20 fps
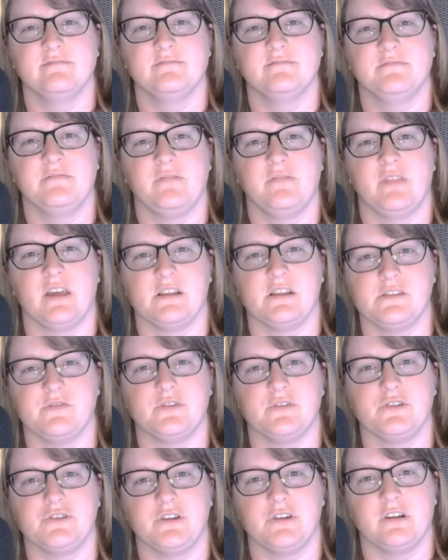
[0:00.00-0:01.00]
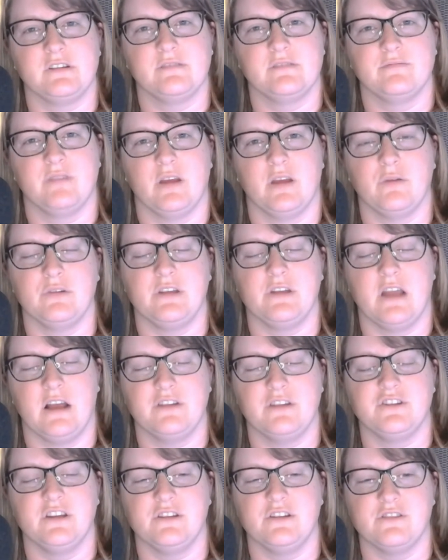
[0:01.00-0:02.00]
That's for sure. I would not
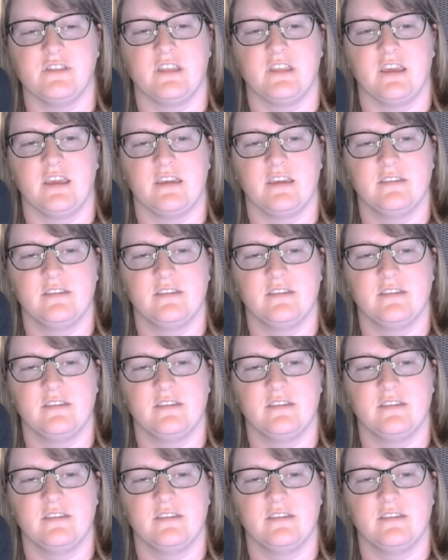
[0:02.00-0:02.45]
change a thing.